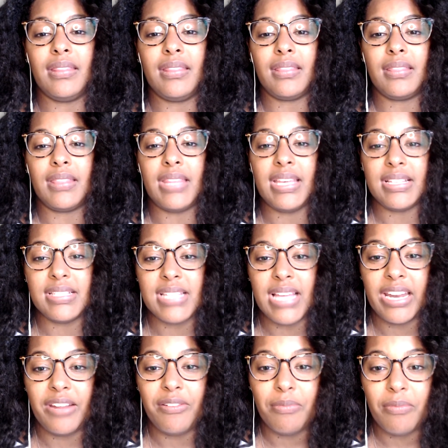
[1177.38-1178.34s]
things that
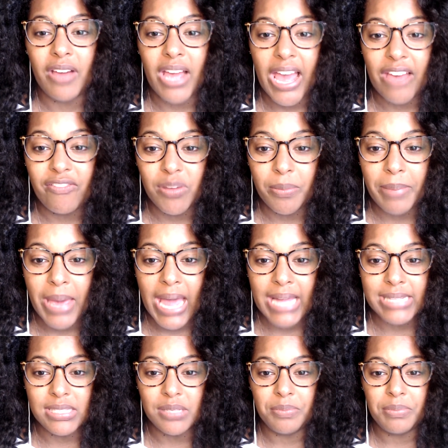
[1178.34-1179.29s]
have
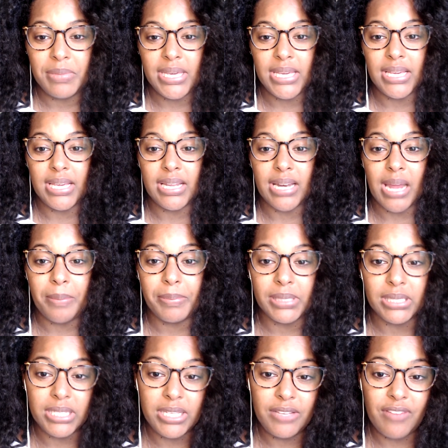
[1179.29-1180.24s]
impacted me, and I
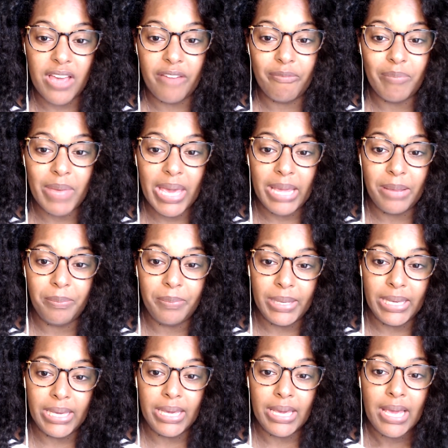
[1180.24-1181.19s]
believe have made
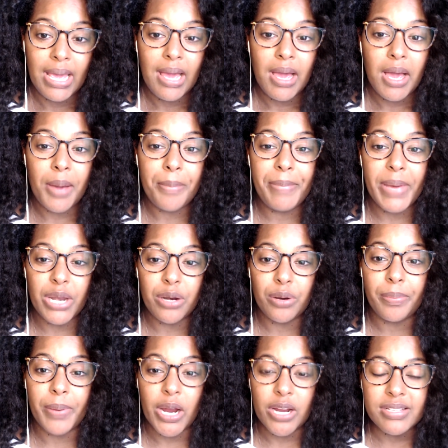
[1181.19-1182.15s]
me a better
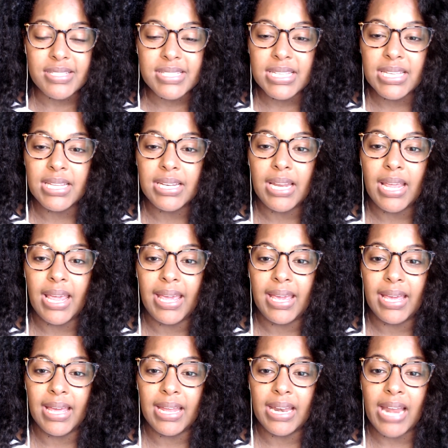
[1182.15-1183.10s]
person.
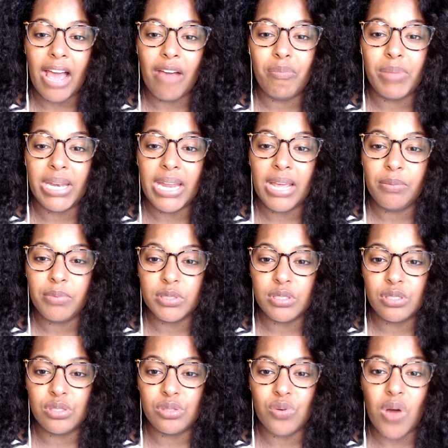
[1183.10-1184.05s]
And I've been able
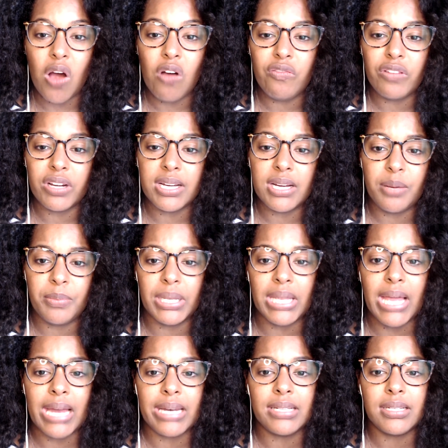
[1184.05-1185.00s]
to overcome a
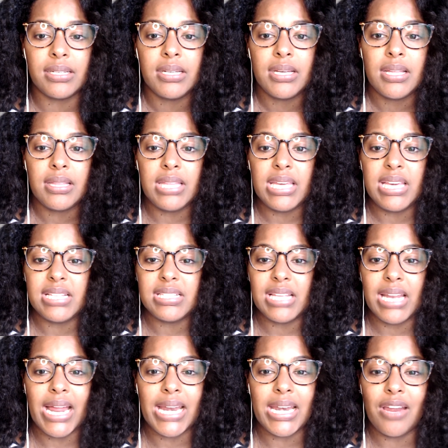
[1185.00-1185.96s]
lot of things that
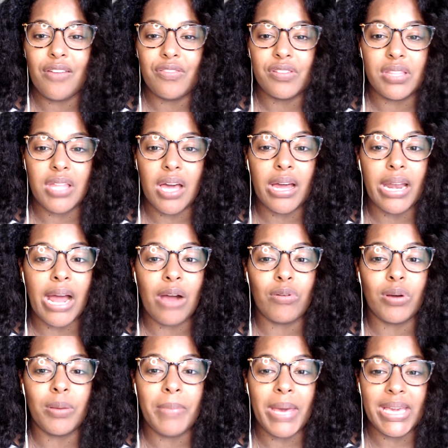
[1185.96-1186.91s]
I never thought I
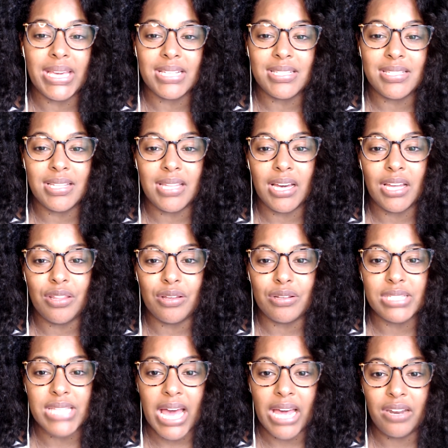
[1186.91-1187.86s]
would make it to the other
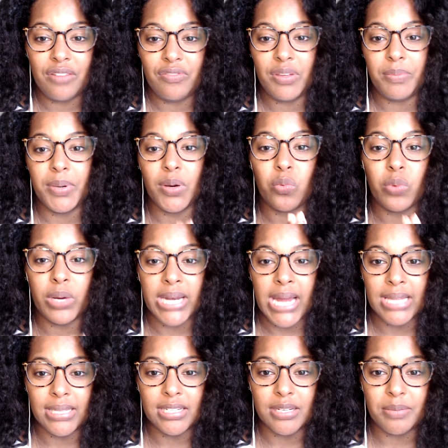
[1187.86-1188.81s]
side of it. But when
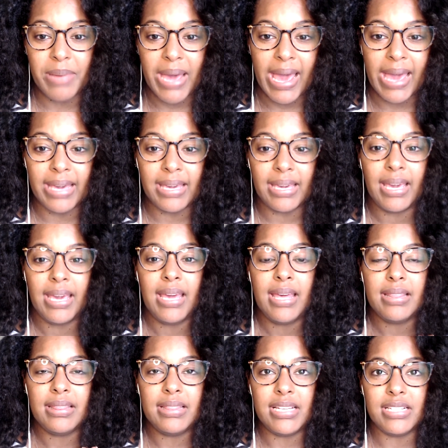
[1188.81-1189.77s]
I look back,
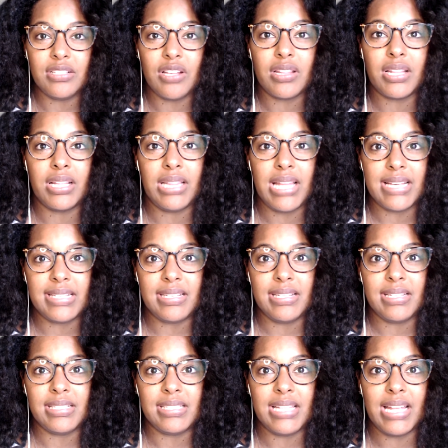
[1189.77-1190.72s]
these are the
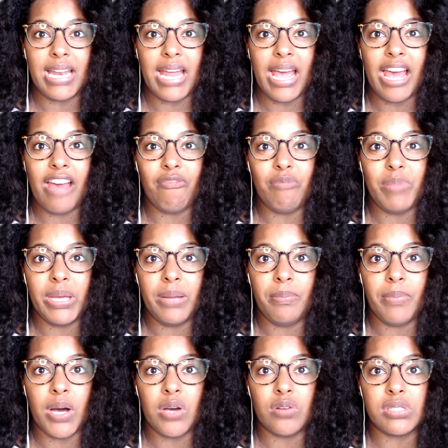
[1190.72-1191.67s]
lessons that I have been
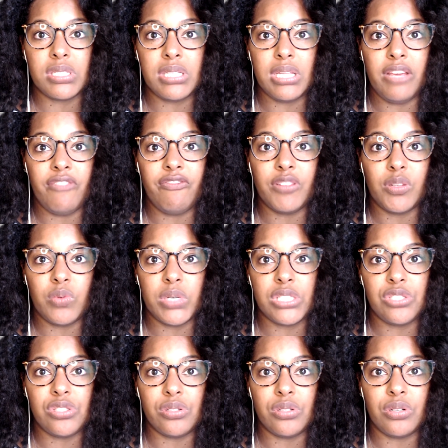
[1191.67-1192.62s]
most
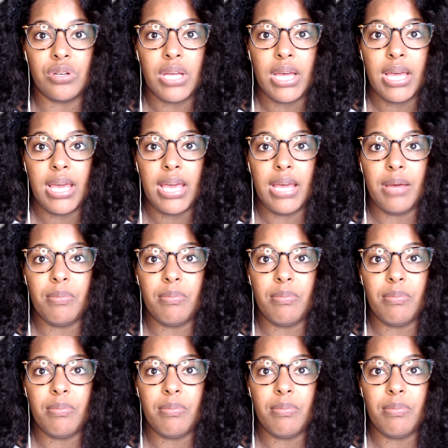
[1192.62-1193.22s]
influential and